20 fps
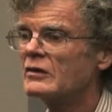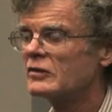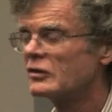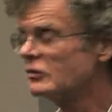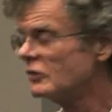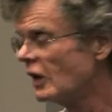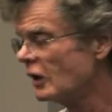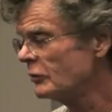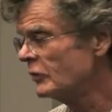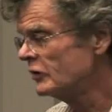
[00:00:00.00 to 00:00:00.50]
So,
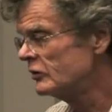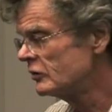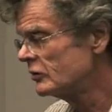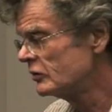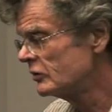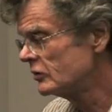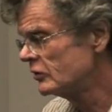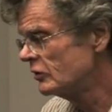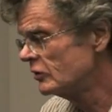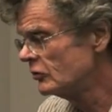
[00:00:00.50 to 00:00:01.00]
you, I
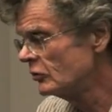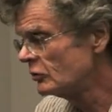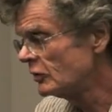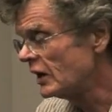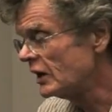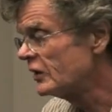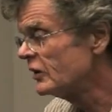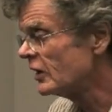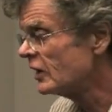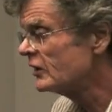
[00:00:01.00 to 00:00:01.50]
mean, you're
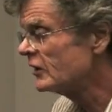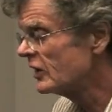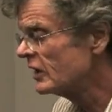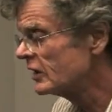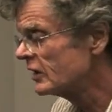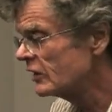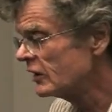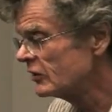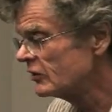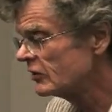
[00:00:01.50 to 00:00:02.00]
right. I,
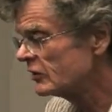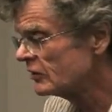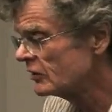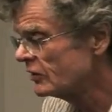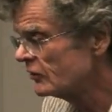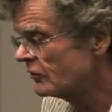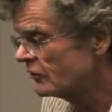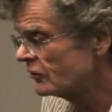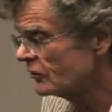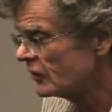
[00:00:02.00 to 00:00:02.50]
I,
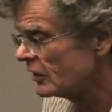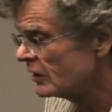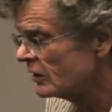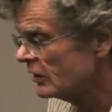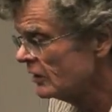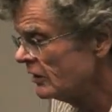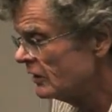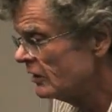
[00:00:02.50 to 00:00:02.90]
if uh,